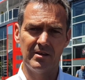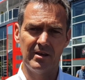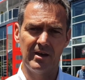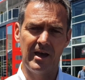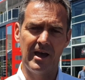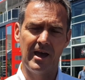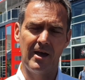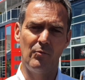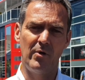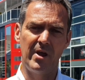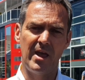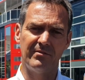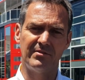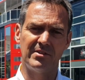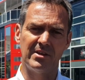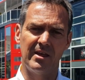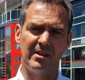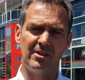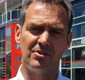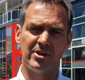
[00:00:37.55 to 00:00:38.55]
and we have to
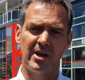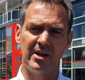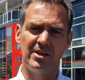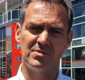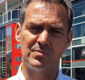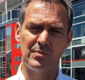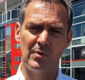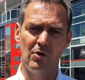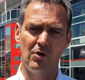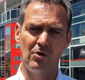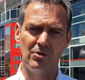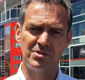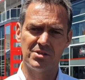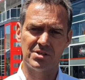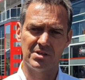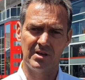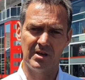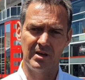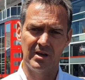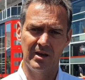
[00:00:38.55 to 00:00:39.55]
get the transport
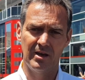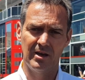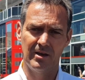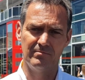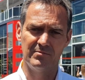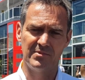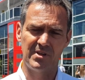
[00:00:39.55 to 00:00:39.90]
um,